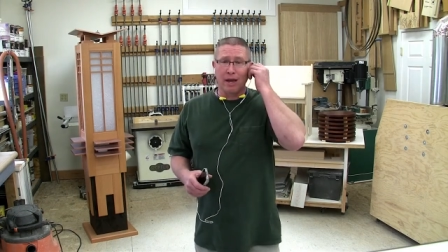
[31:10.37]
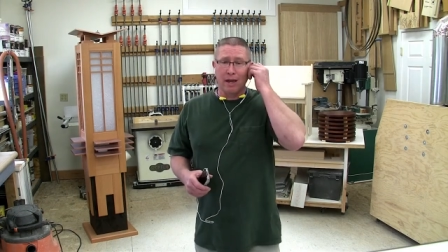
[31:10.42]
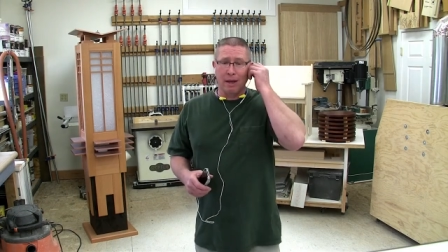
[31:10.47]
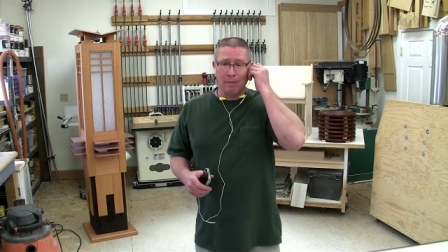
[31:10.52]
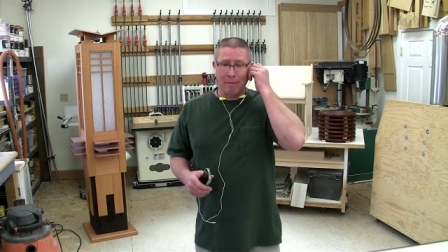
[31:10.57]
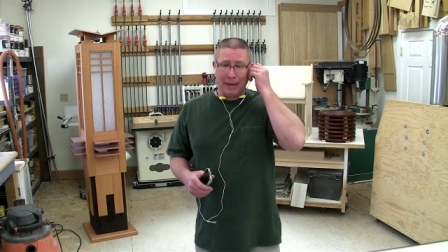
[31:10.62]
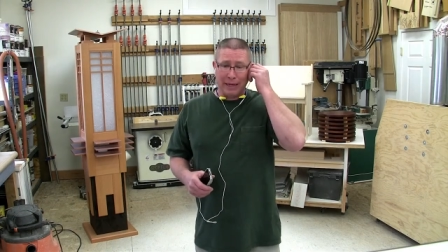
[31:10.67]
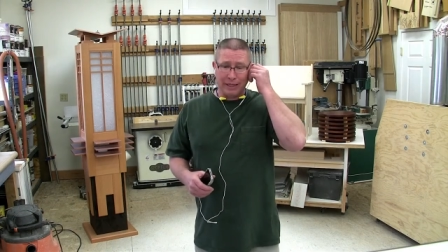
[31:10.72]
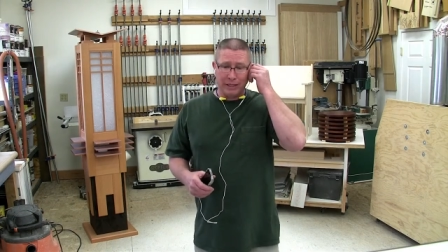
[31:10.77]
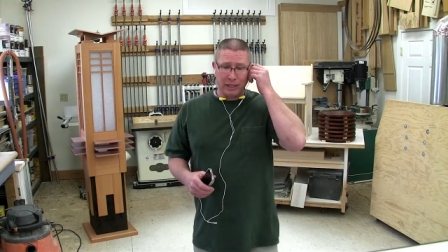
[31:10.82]

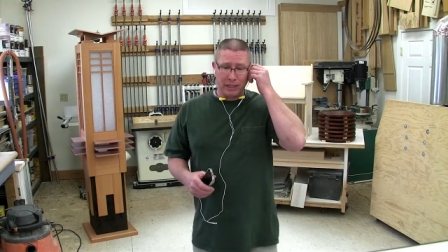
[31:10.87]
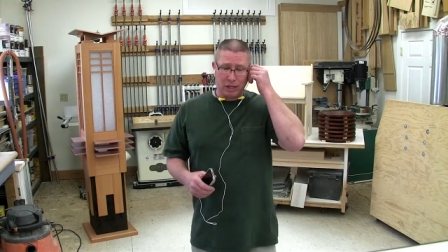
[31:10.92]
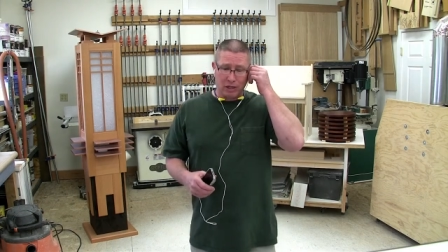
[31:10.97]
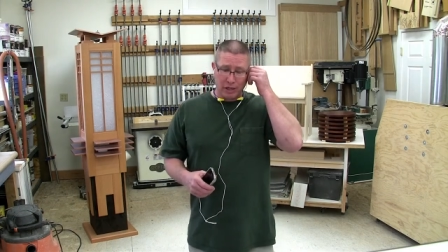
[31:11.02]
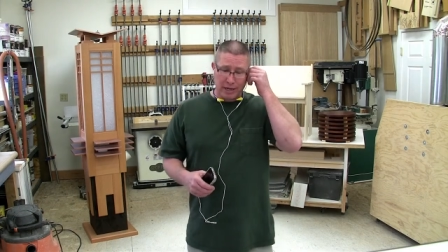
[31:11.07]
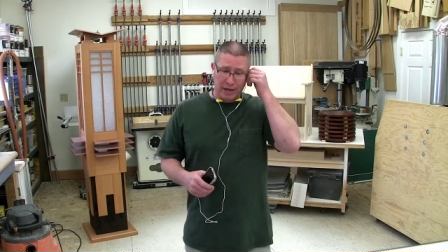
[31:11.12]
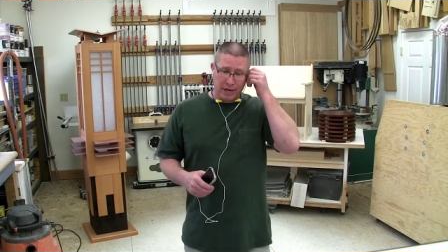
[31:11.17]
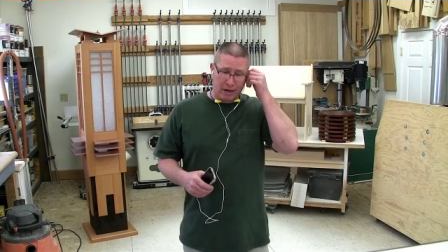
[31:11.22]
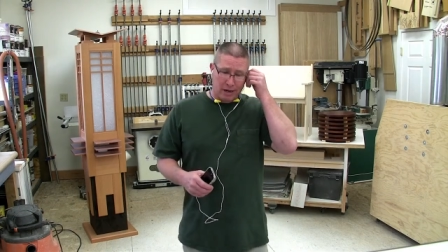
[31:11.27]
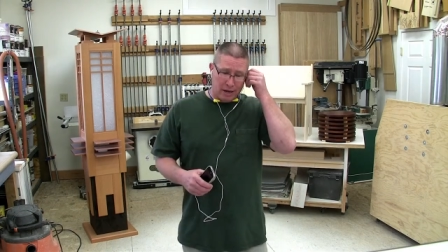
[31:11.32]
And
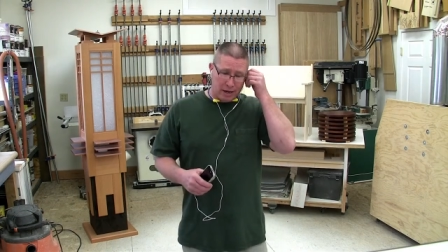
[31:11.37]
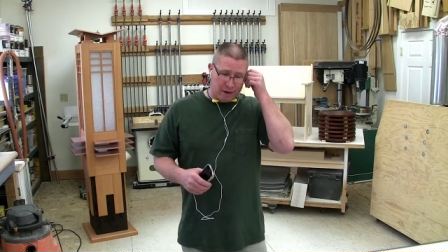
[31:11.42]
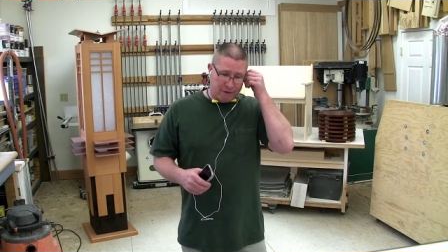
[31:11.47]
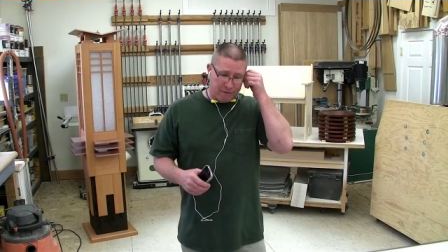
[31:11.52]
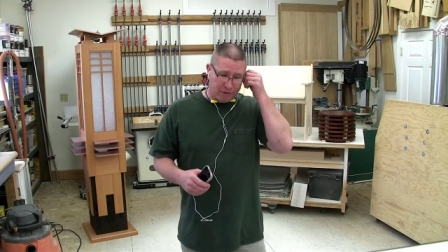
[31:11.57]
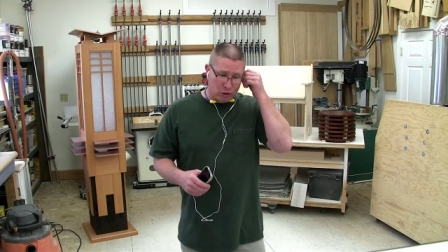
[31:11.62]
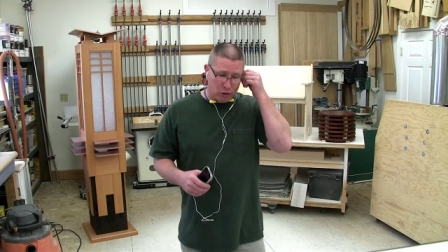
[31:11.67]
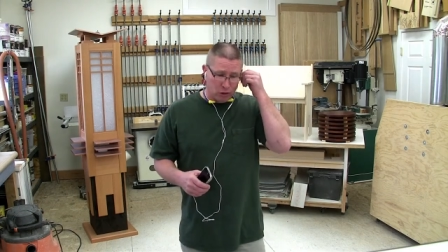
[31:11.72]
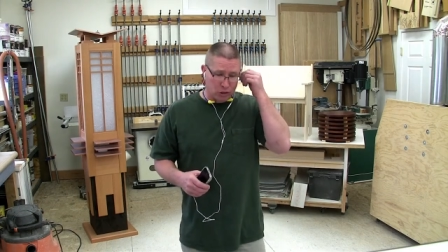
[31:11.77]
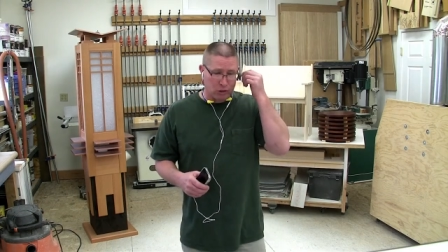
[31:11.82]
basically,
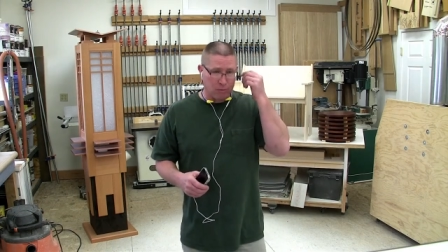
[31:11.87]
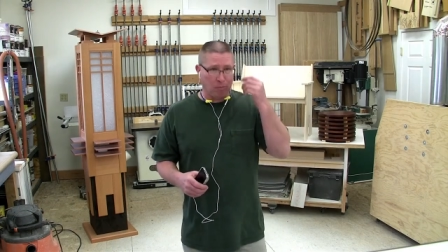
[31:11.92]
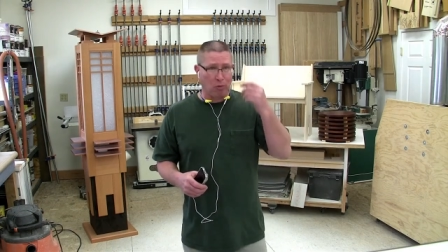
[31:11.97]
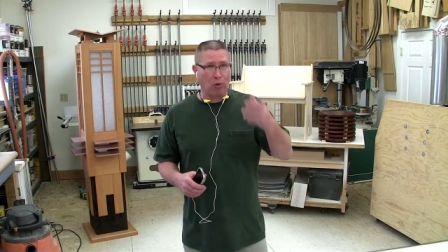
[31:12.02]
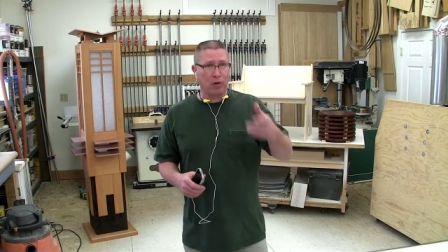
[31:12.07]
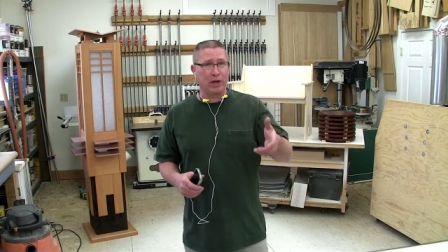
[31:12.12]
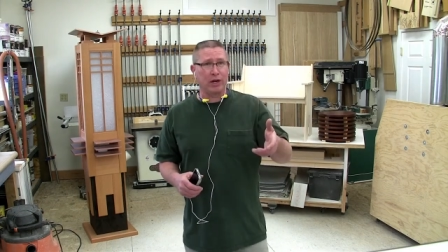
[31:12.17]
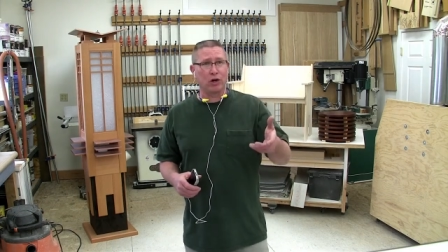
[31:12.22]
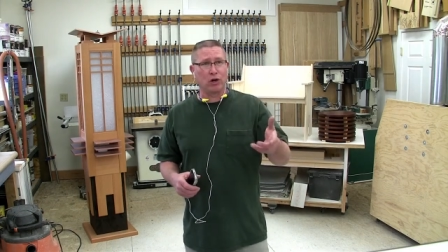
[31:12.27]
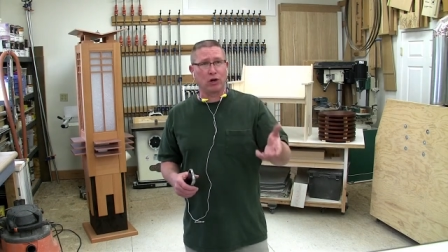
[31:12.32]
if you're
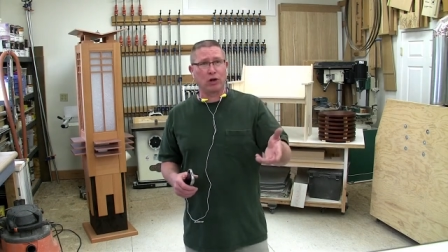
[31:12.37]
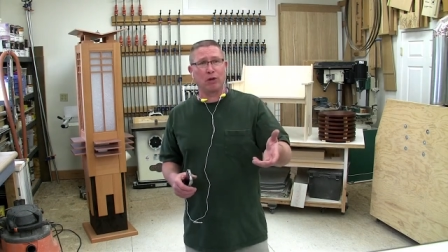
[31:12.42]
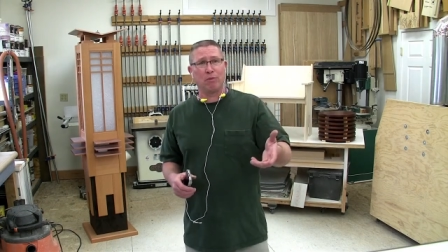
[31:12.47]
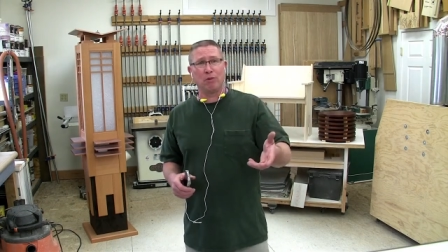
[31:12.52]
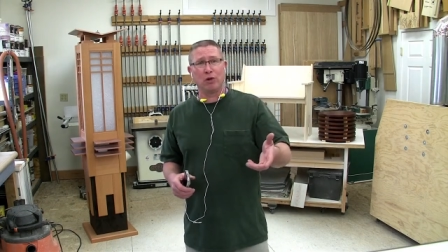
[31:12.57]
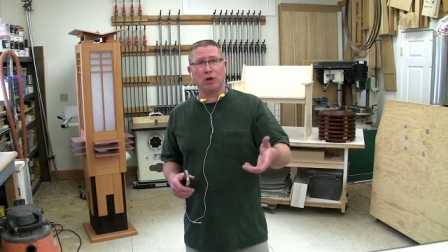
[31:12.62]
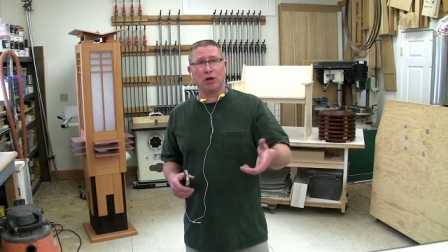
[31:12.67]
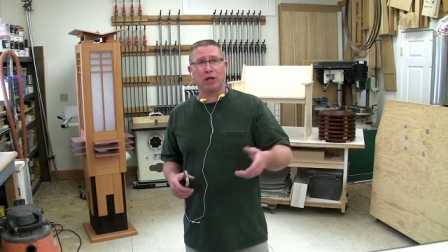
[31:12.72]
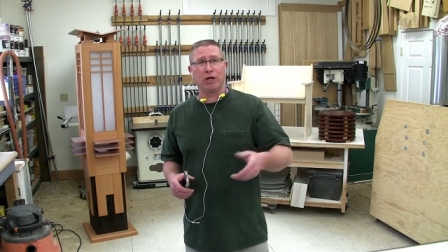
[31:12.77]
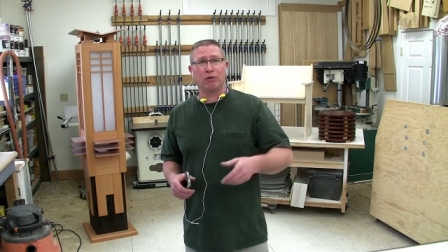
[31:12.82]
supporting your
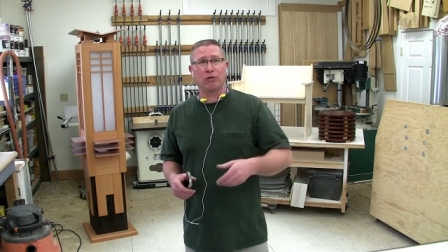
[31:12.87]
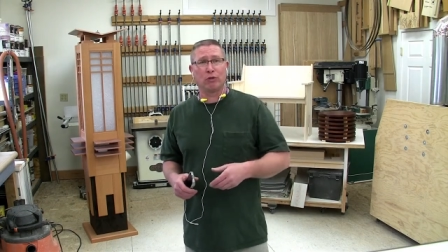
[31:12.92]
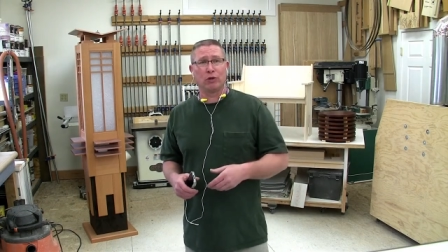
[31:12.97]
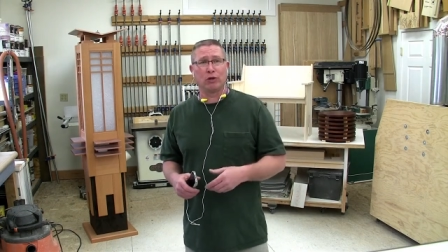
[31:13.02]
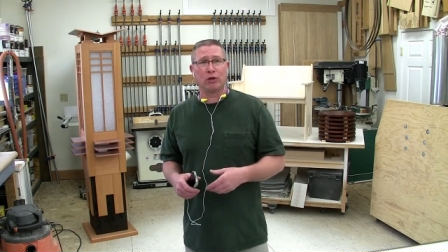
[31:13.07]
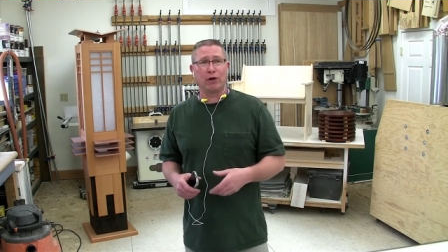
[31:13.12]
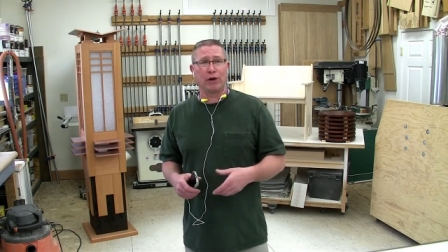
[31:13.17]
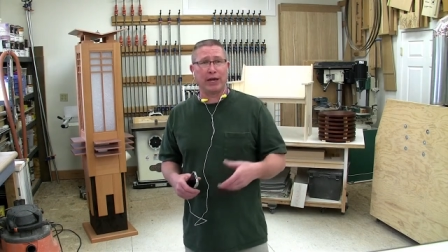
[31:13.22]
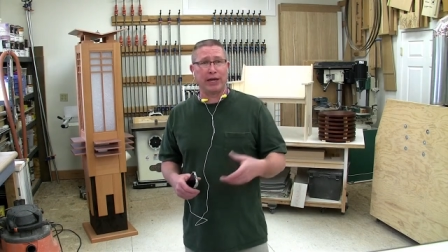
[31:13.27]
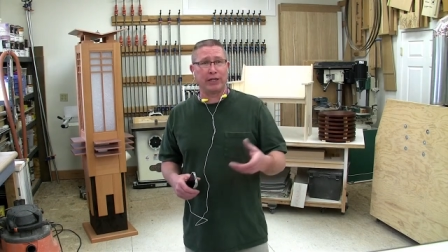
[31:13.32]
community
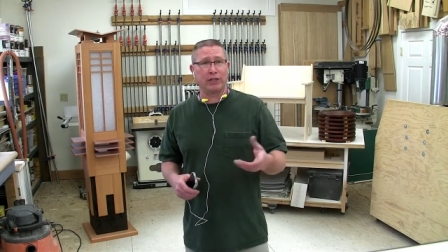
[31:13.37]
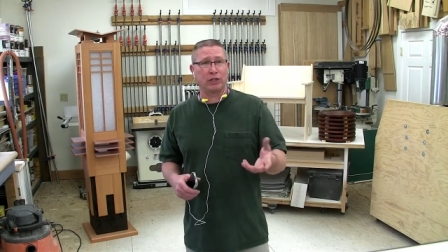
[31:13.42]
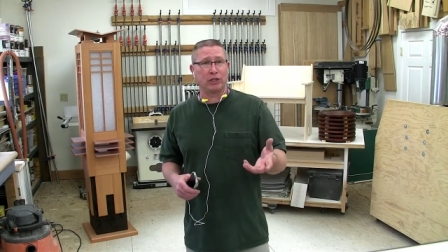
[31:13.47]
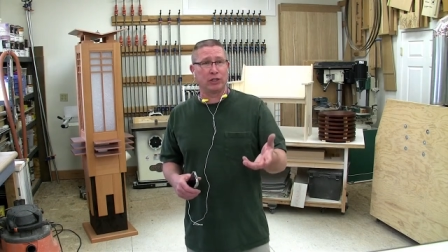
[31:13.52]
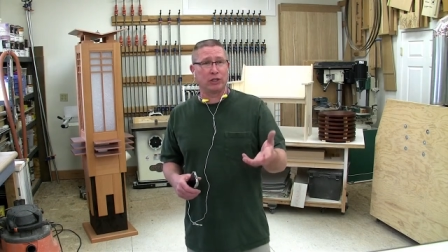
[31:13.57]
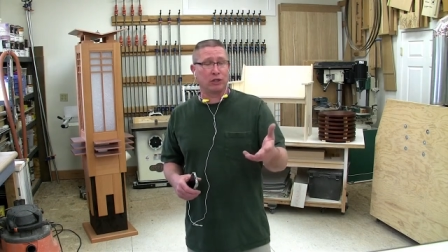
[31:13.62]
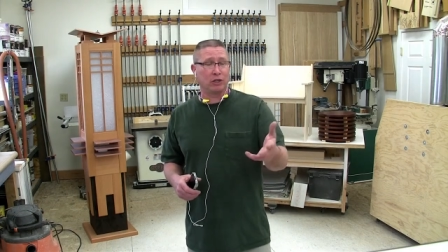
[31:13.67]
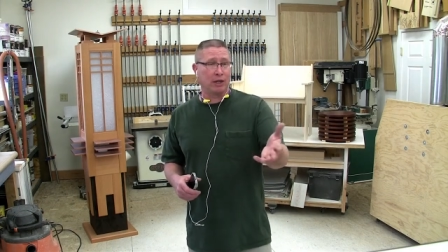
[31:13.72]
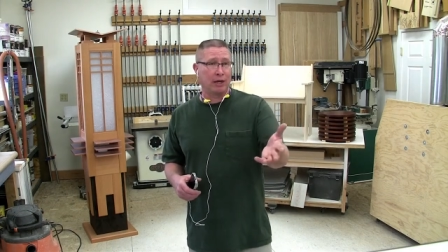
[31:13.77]
through donations